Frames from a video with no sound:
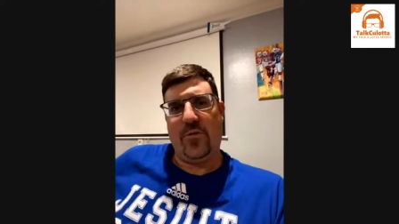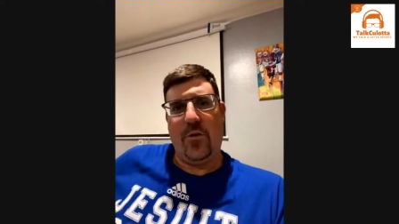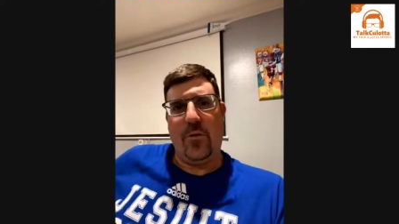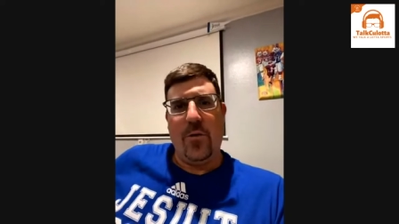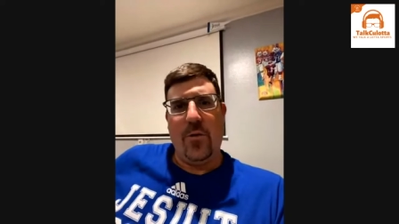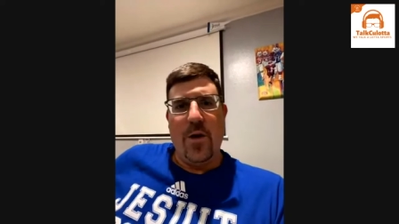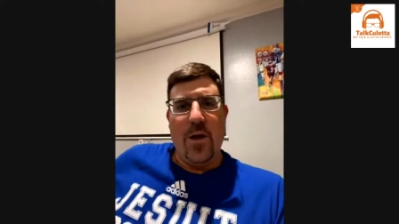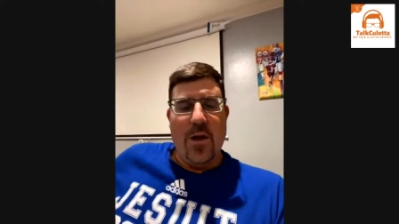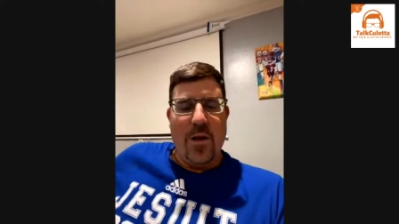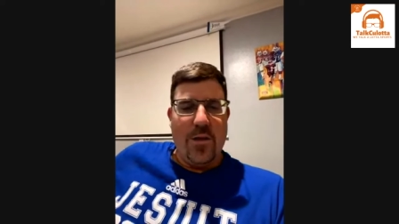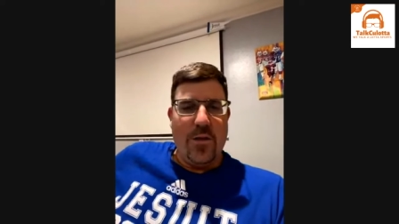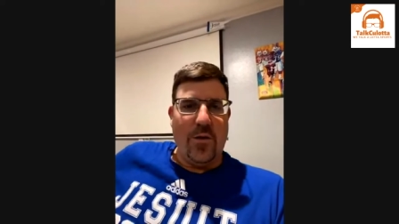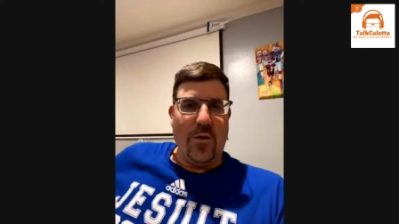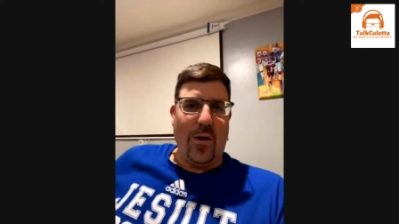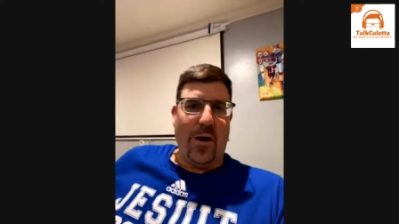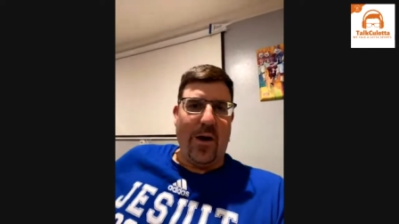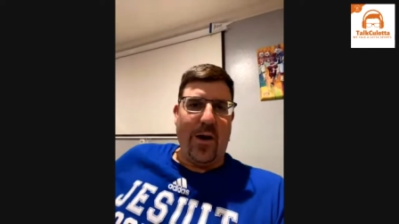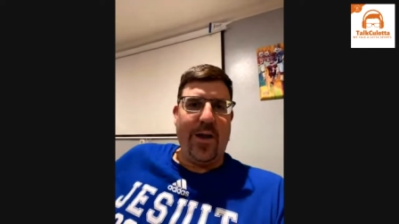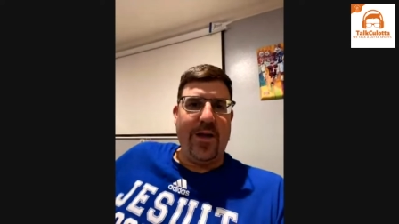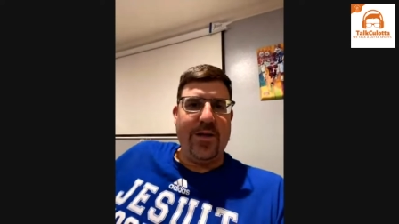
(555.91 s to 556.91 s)
So, you
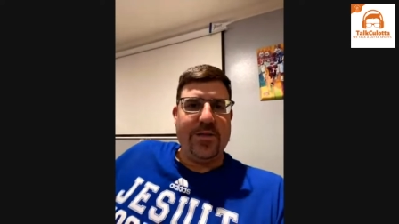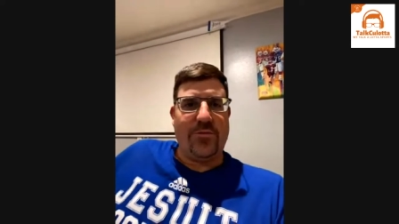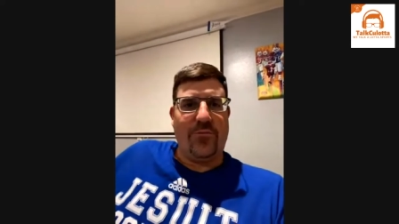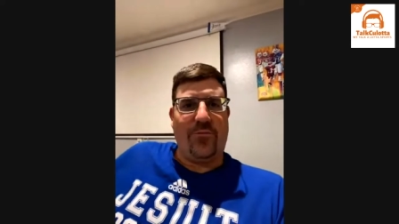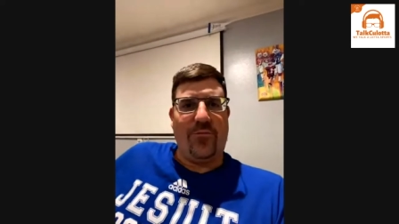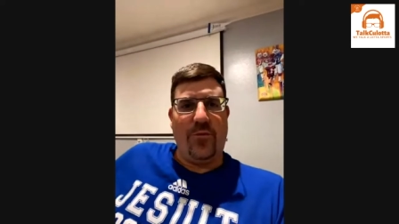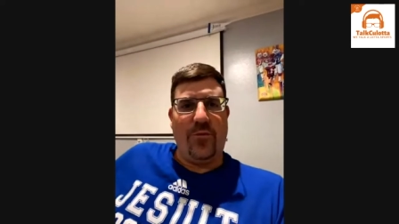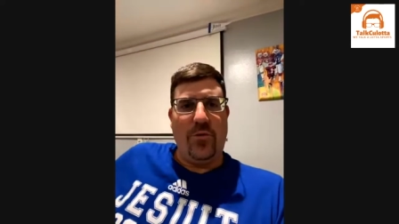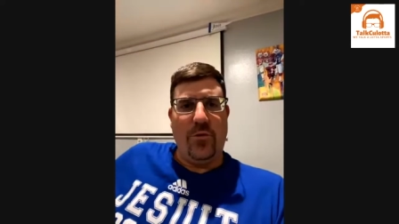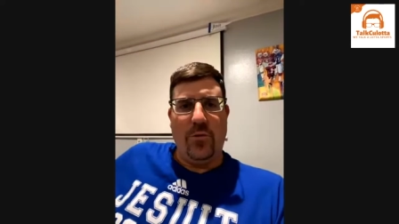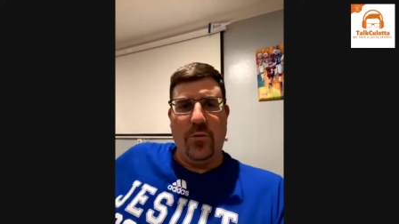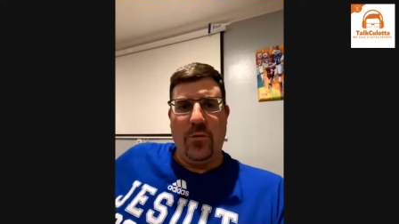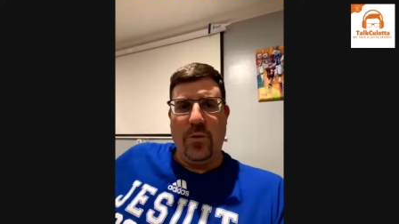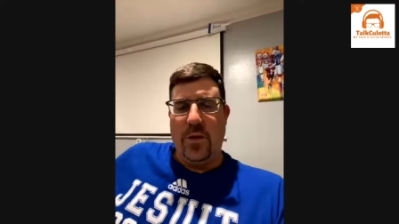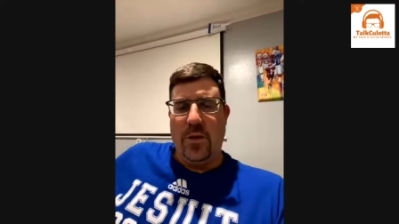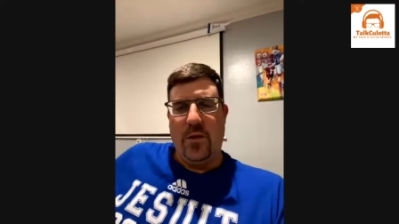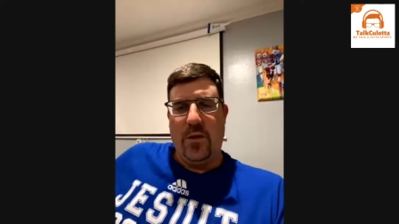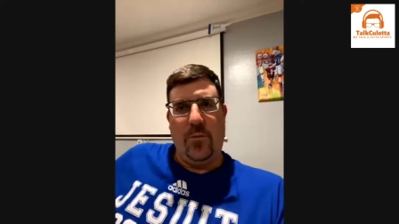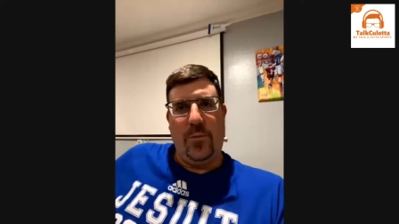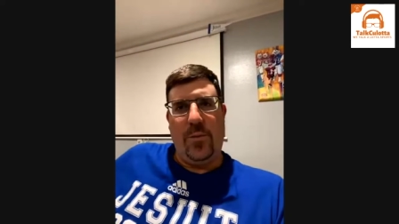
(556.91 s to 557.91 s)
know, our hands are full.
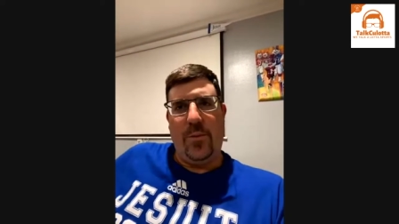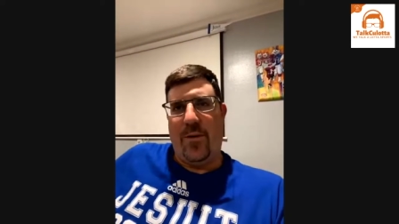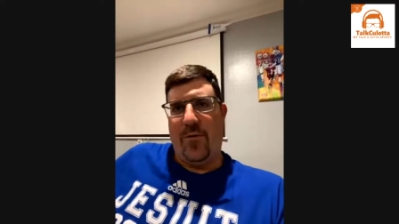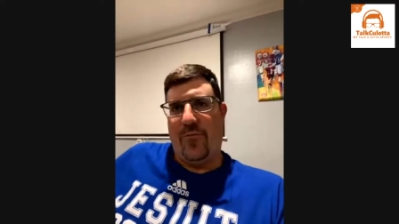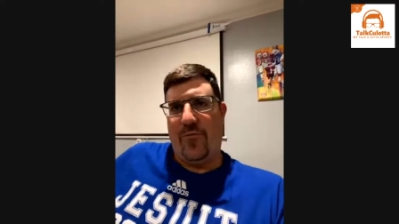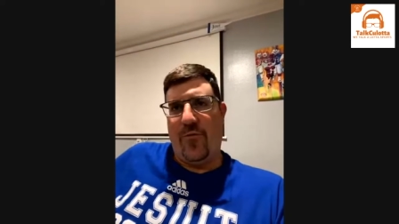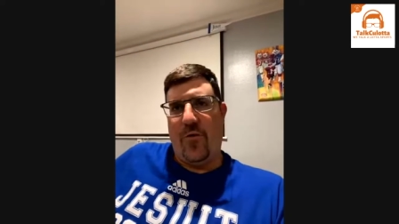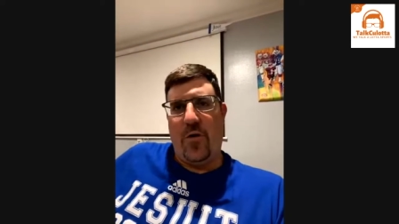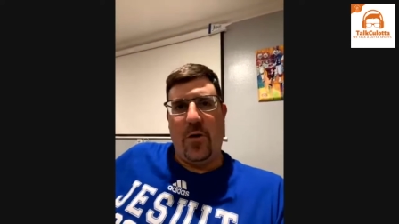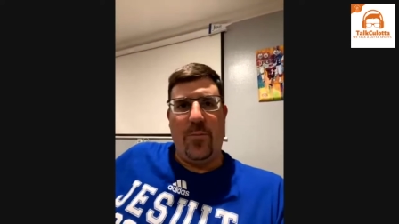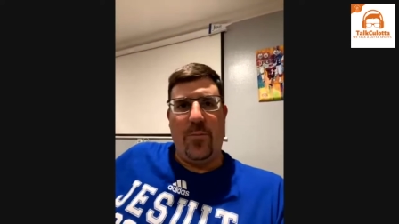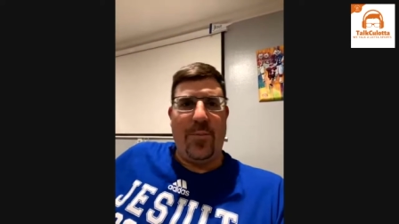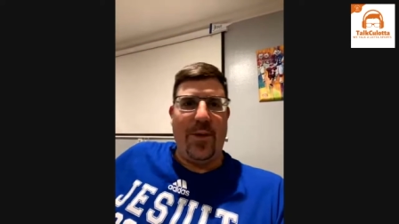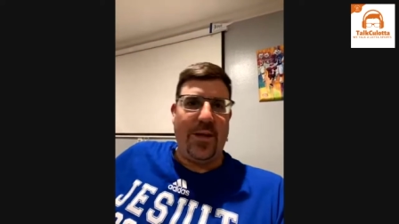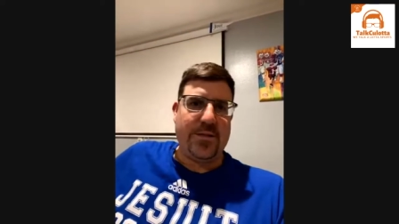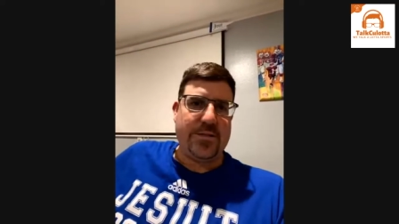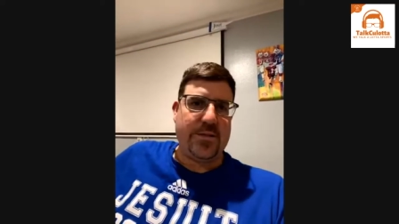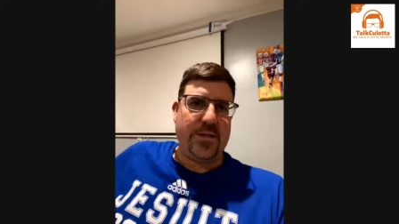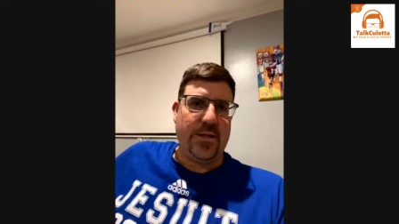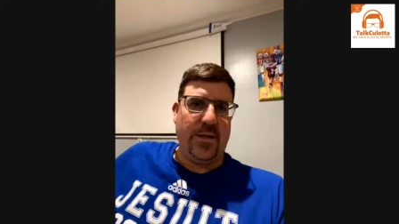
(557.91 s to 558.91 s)
It will be by far the
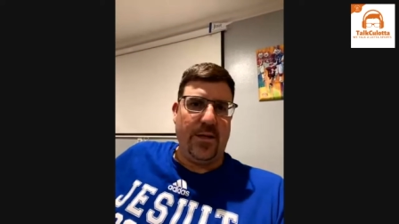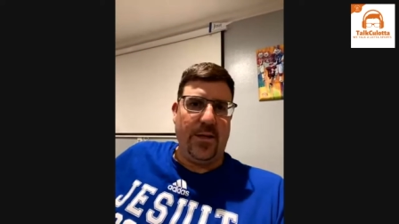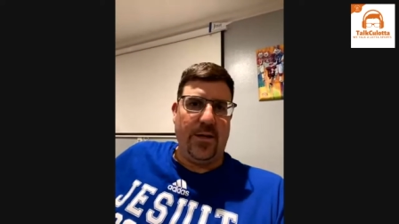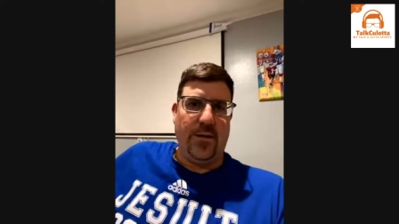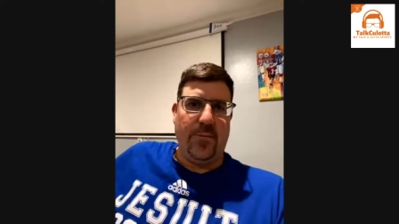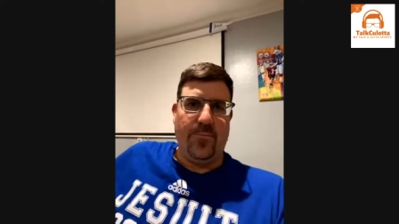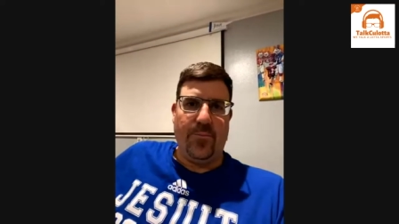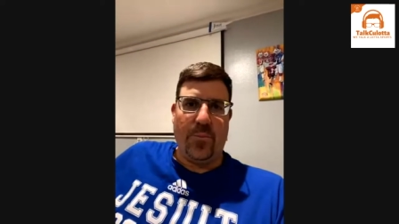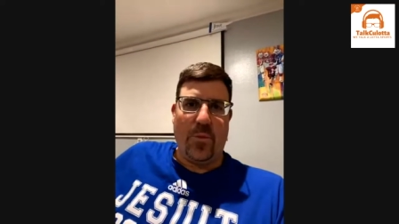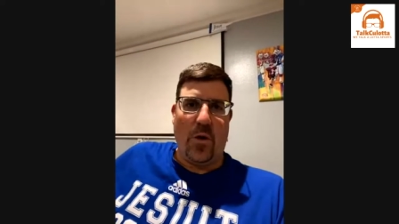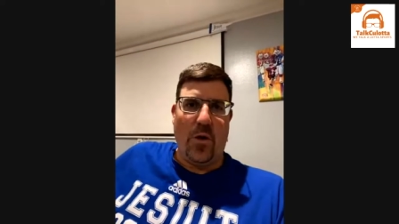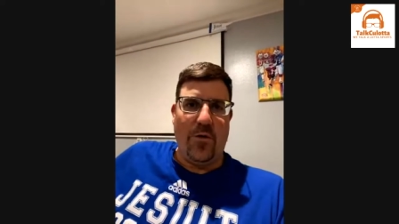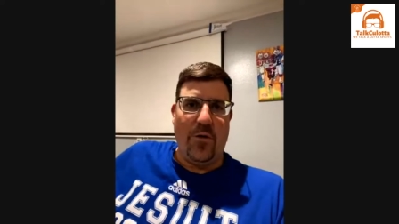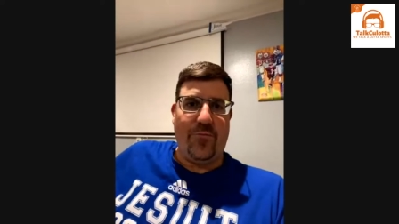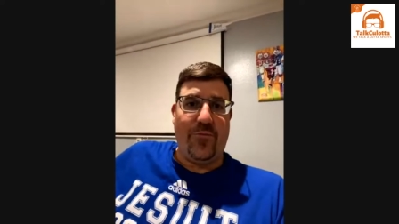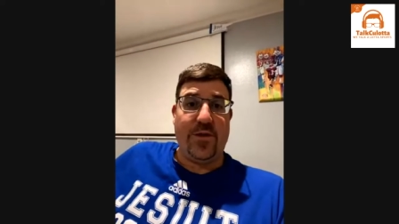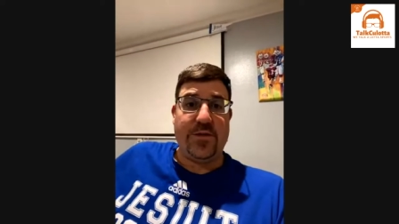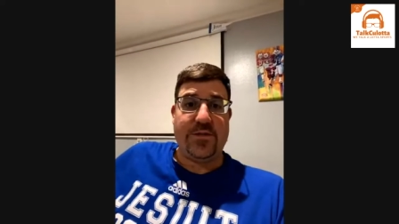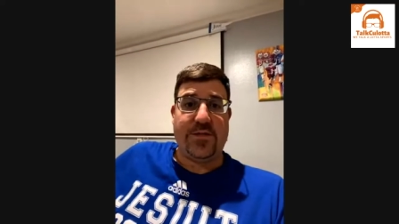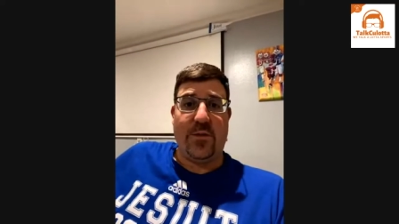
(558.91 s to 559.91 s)
best uh,
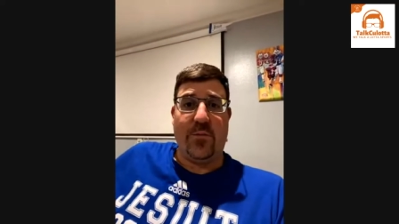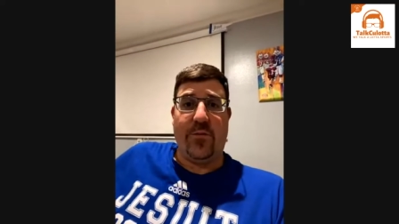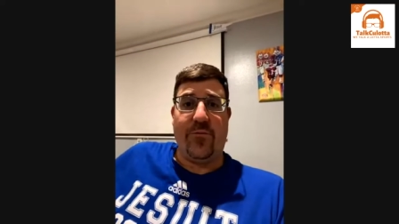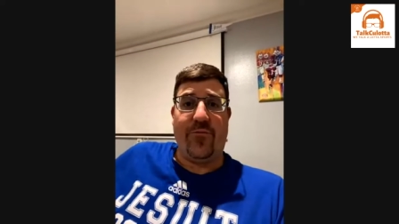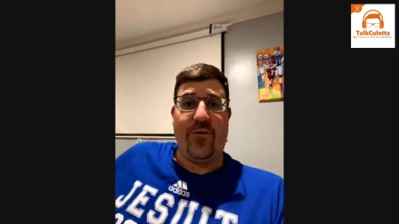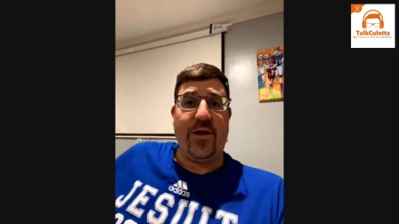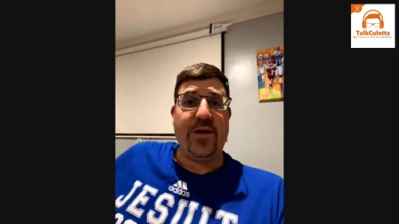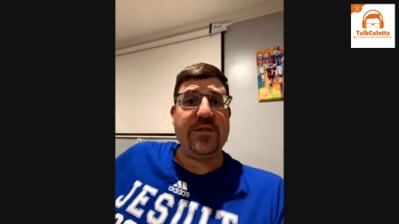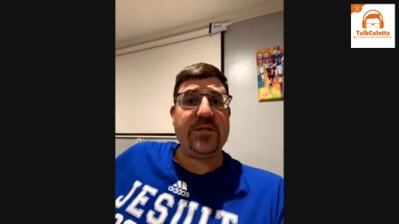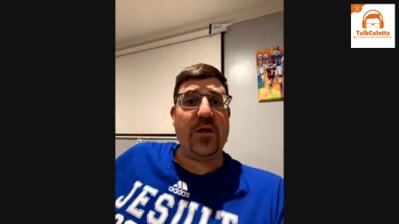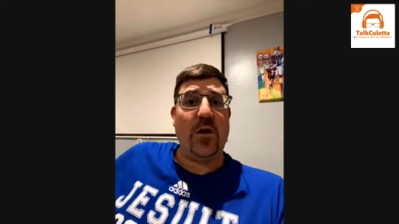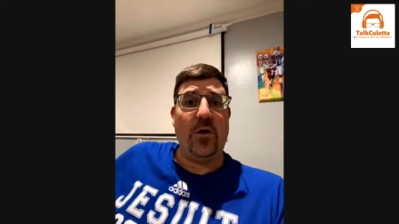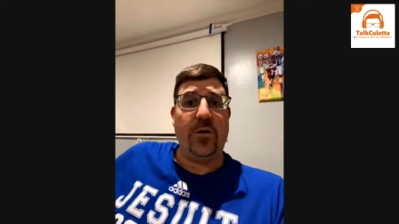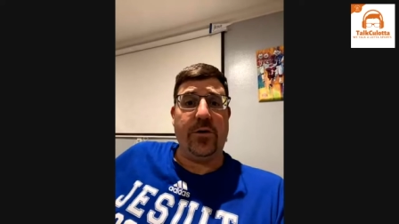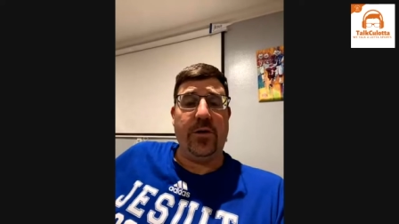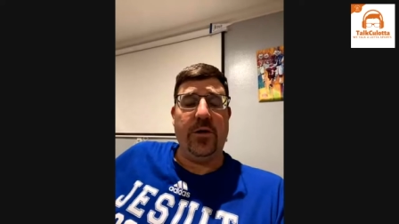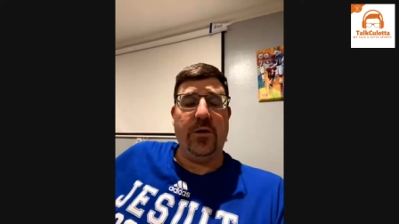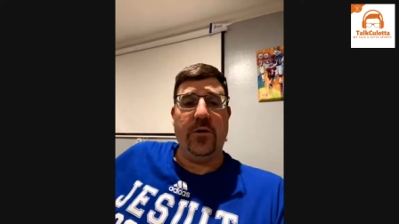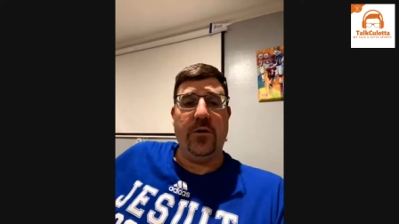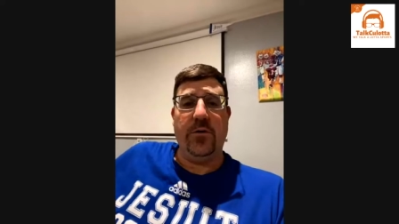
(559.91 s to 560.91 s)
offense that we faced
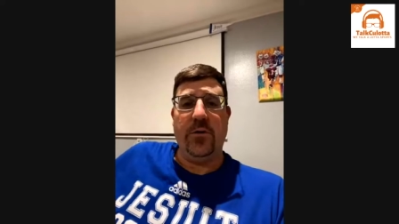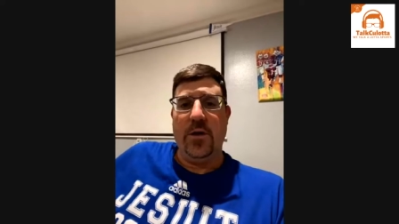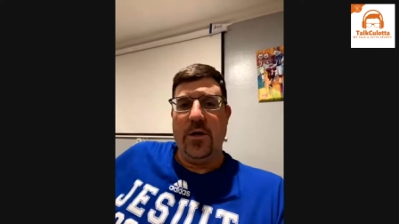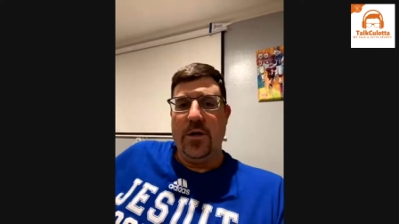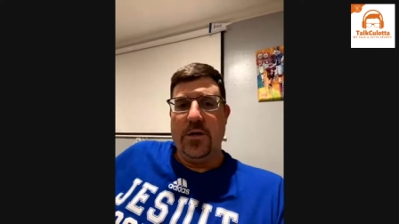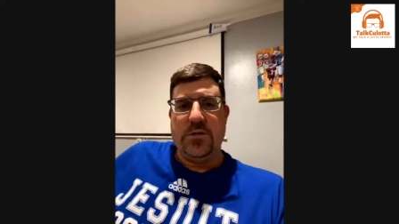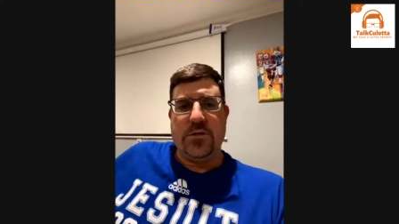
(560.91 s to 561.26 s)
all year.